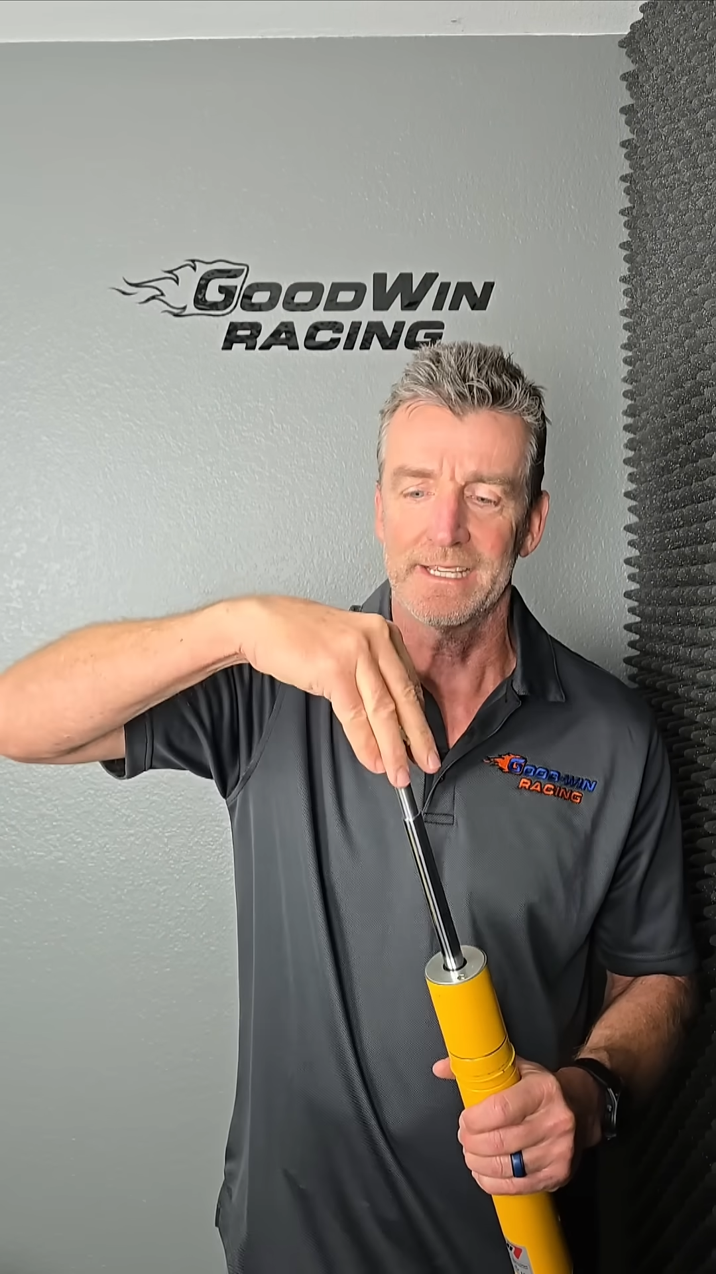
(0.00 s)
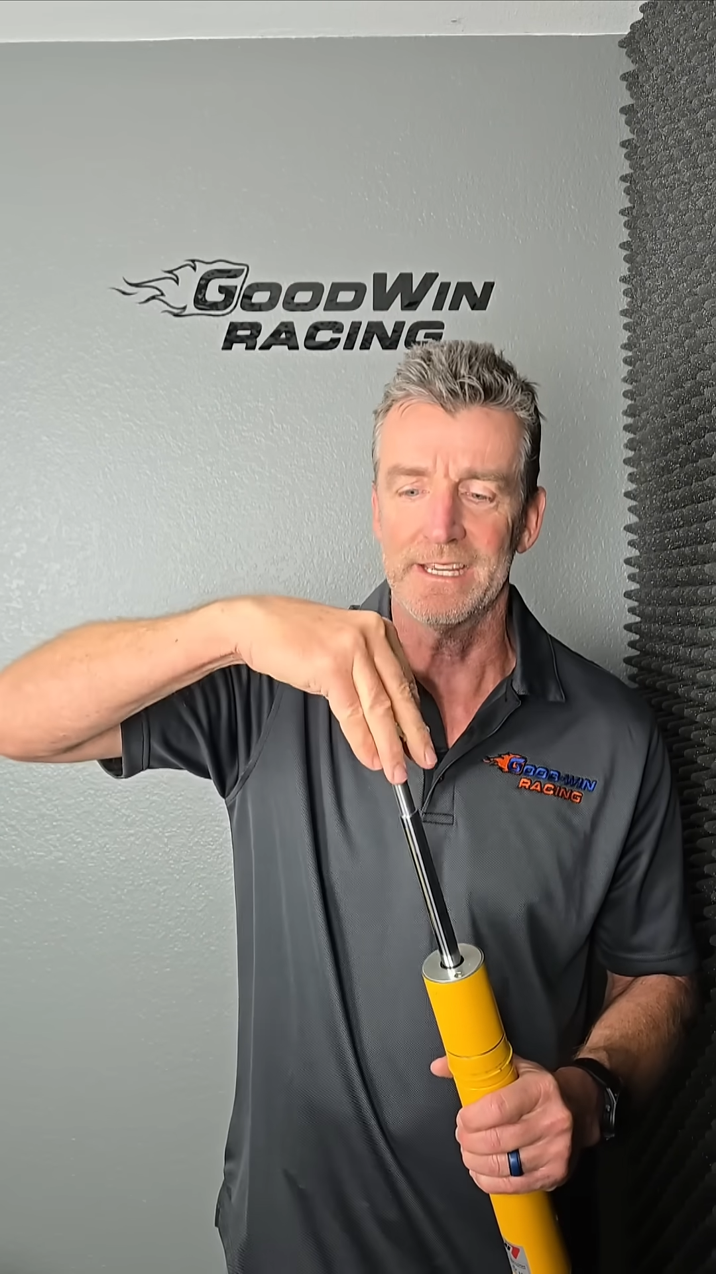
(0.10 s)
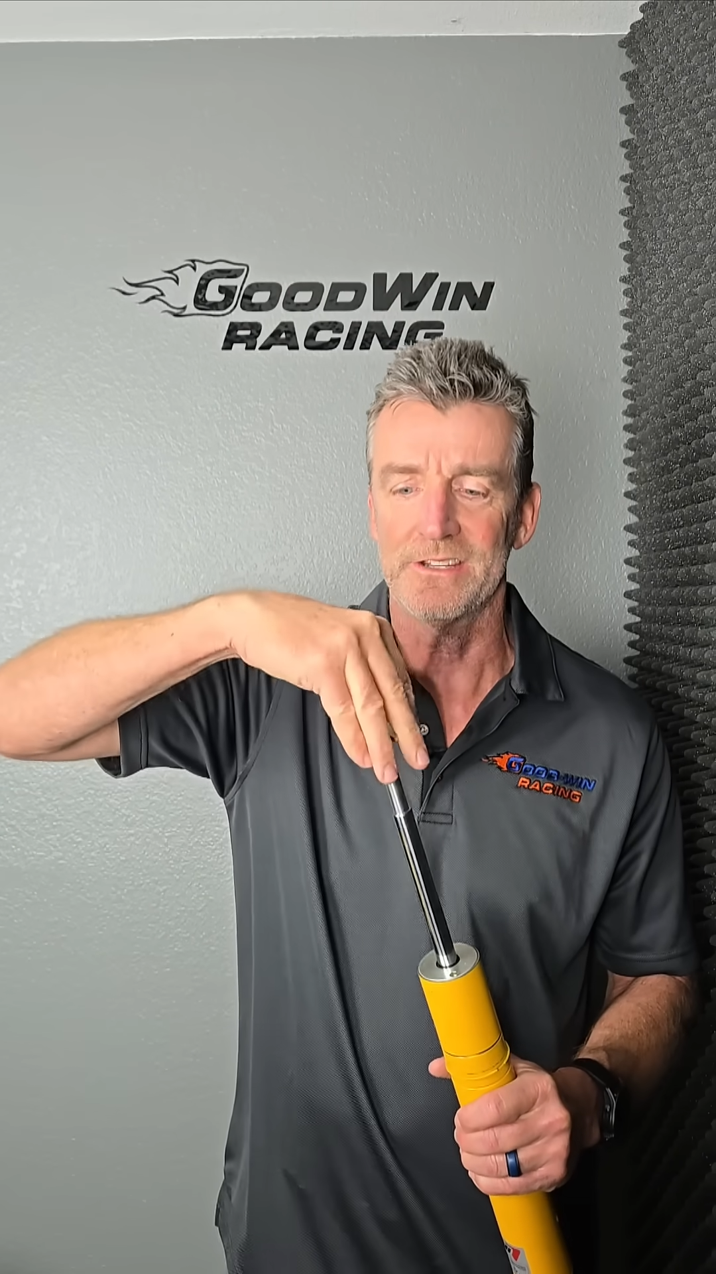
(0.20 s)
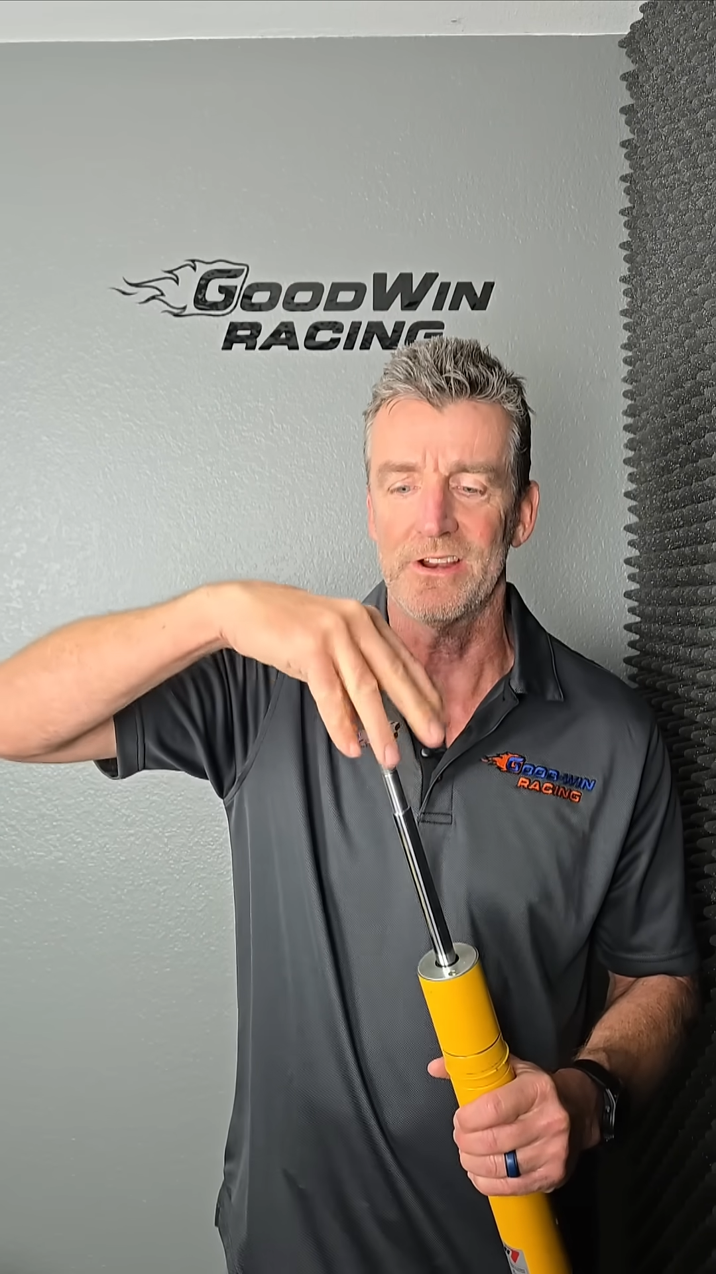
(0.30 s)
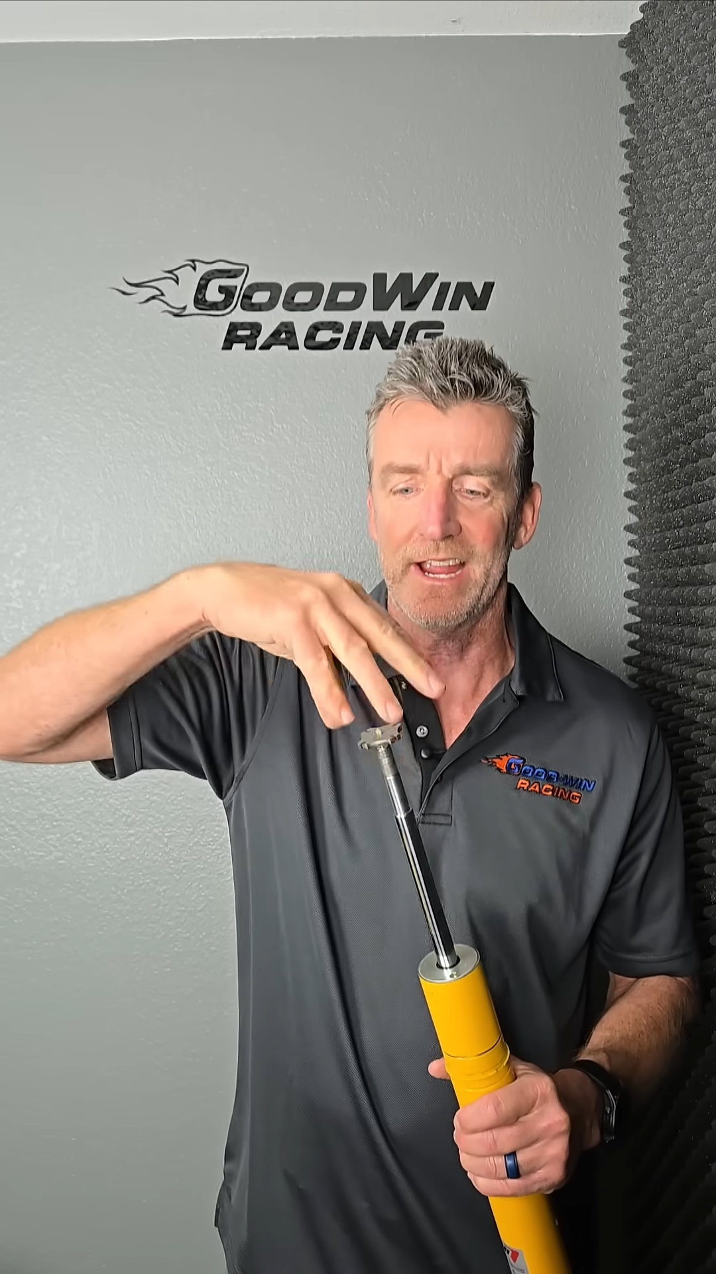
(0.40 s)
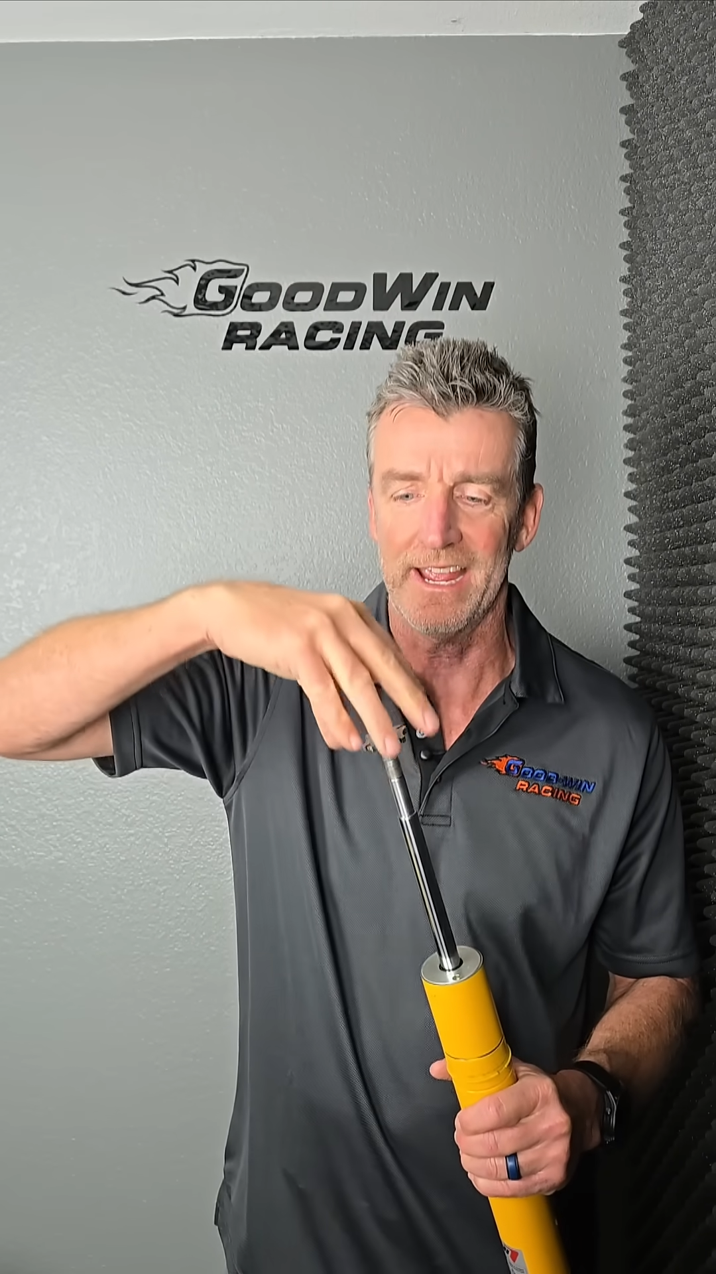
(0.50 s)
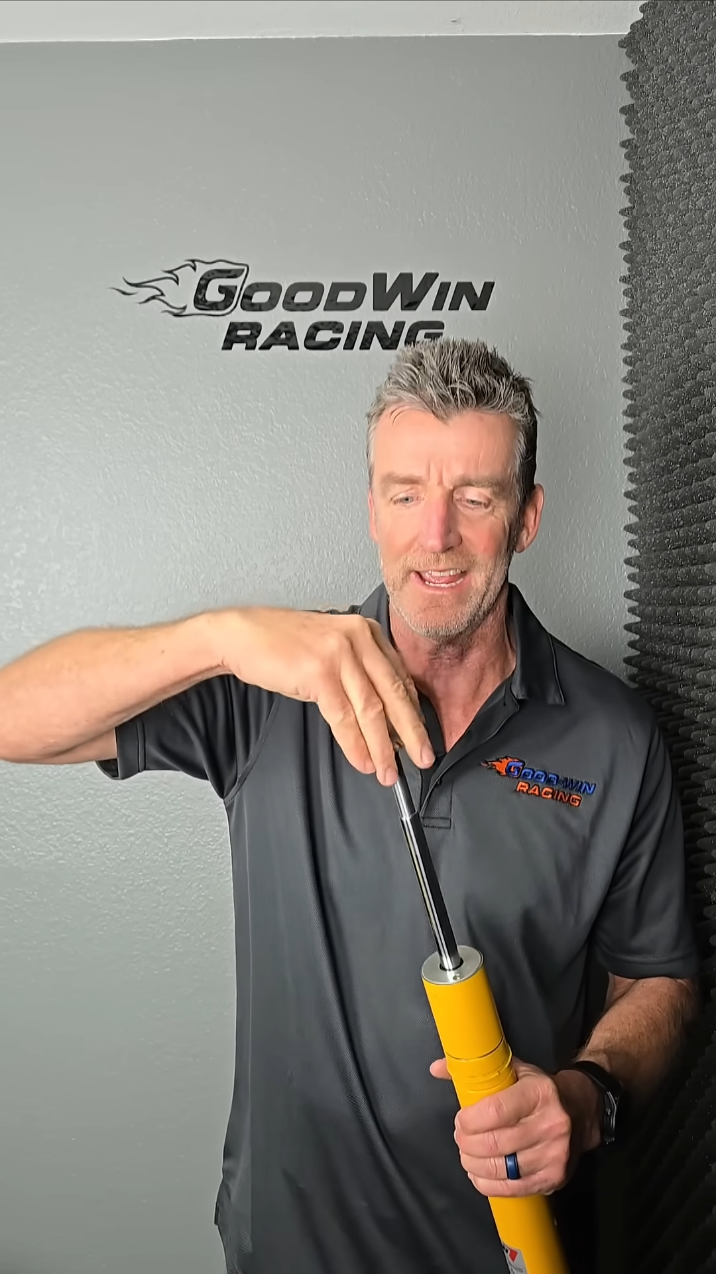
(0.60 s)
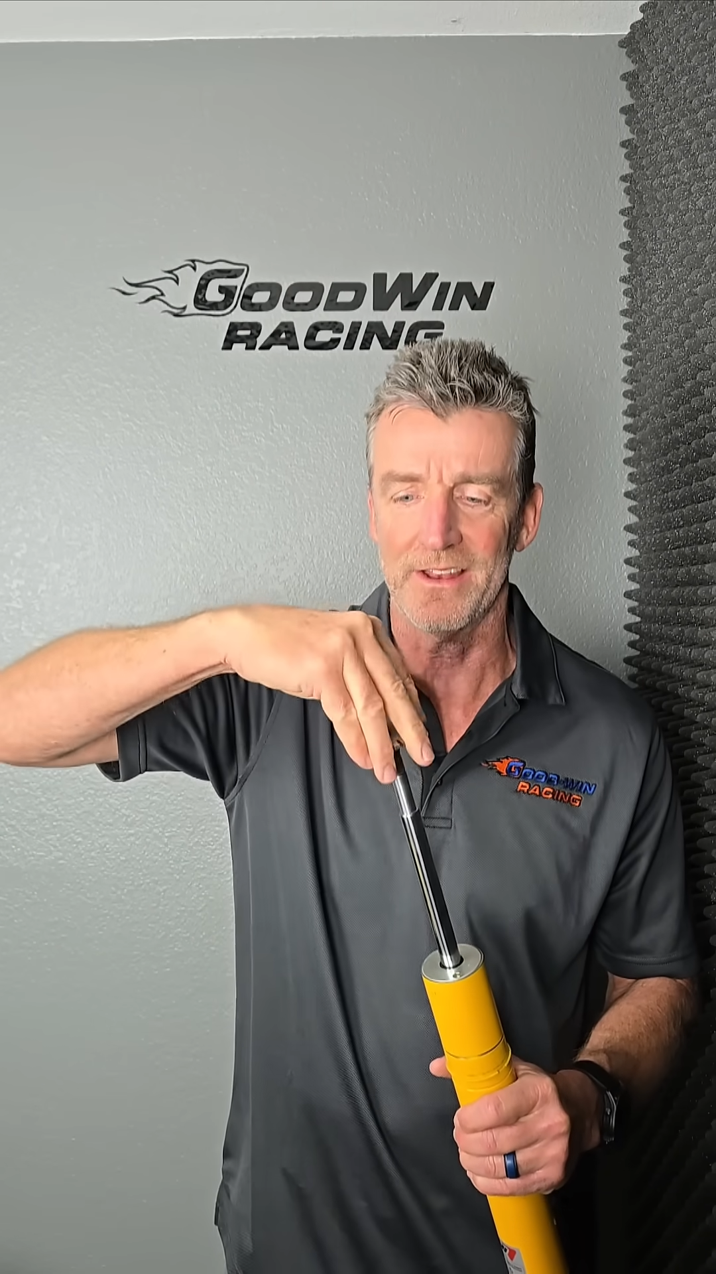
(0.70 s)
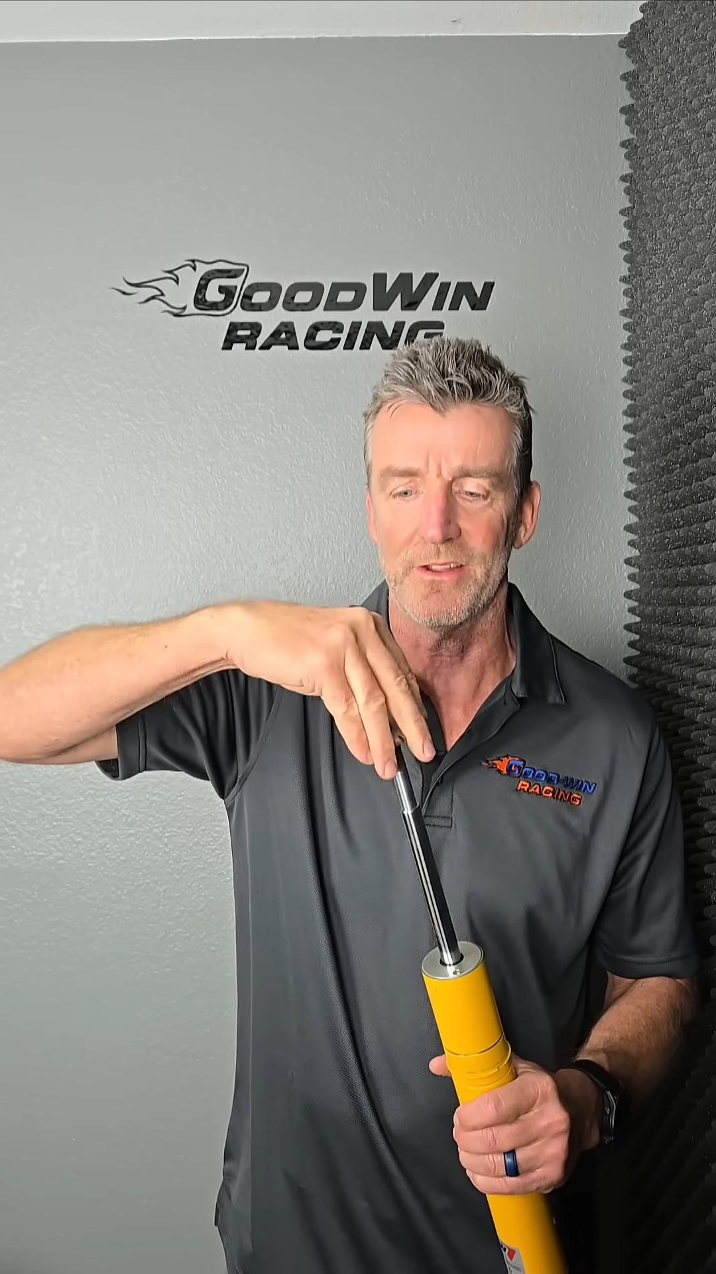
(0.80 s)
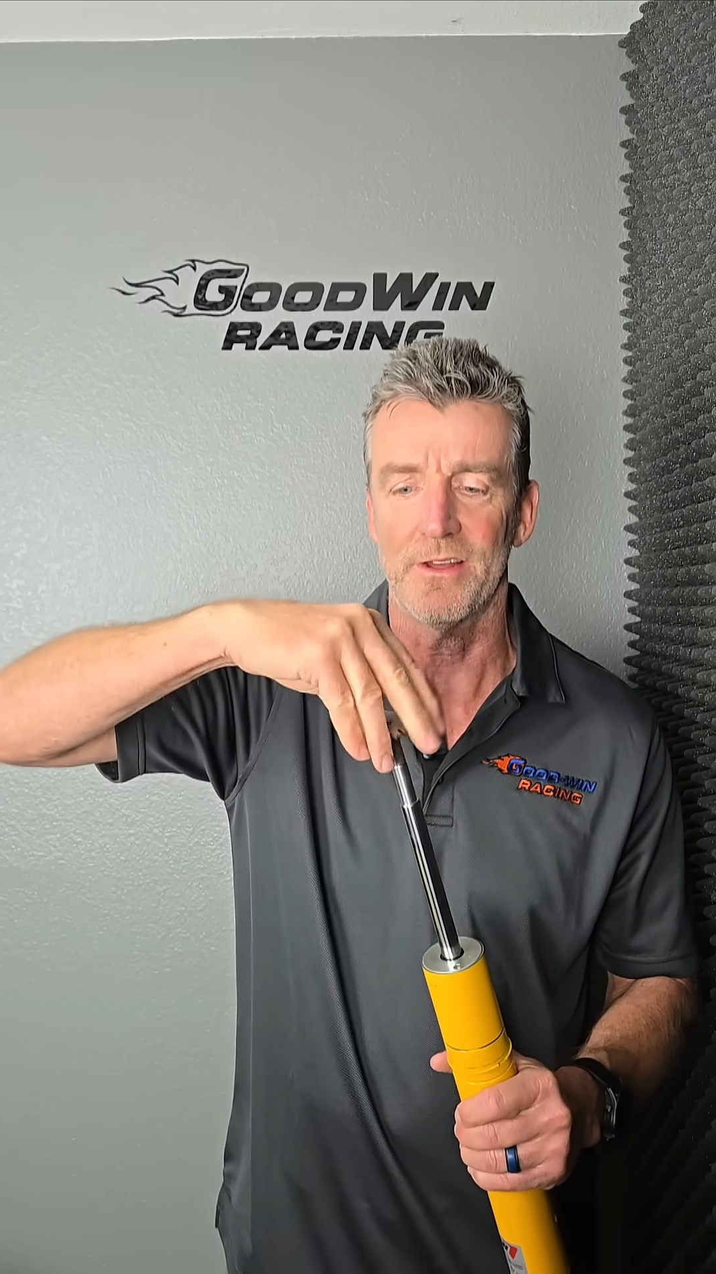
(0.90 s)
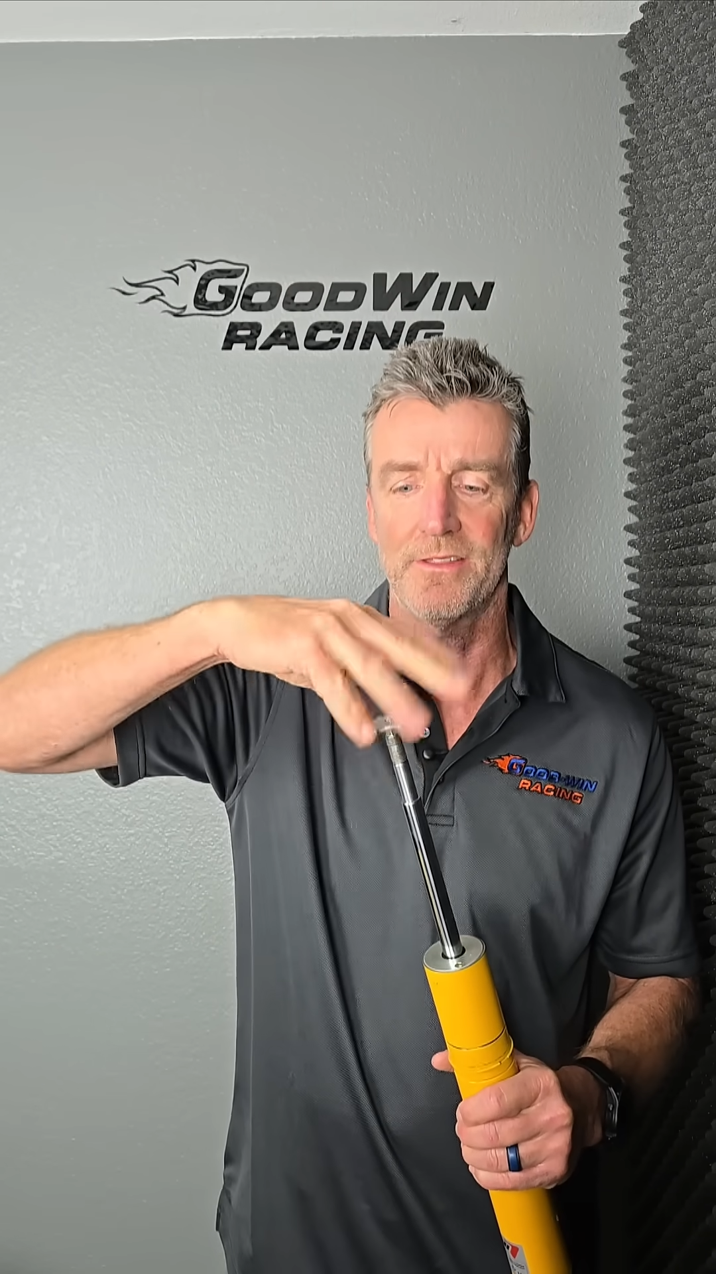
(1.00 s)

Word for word: getting your hand